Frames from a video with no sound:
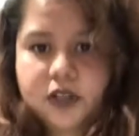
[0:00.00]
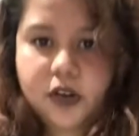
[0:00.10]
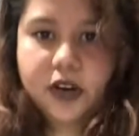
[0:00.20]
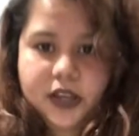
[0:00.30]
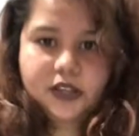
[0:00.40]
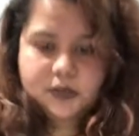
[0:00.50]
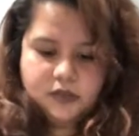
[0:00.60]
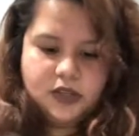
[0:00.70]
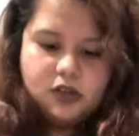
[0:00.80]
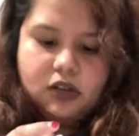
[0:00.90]
Sorry guys,
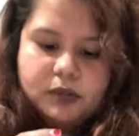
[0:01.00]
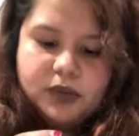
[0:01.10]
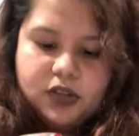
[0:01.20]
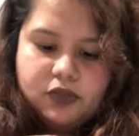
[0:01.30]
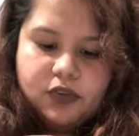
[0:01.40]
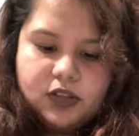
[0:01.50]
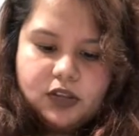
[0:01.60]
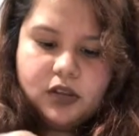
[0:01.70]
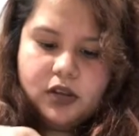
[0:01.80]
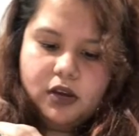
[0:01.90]
I'm like all up in your face.
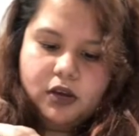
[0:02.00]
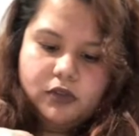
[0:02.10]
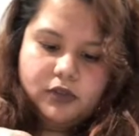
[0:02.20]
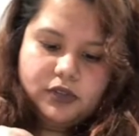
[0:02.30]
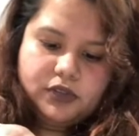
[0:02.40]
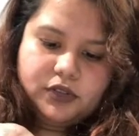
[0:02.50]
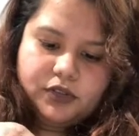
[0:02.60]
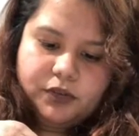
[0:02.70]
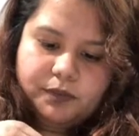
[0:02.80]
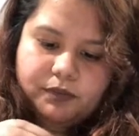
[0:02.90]
Oh, there's a
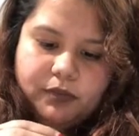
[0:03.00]
little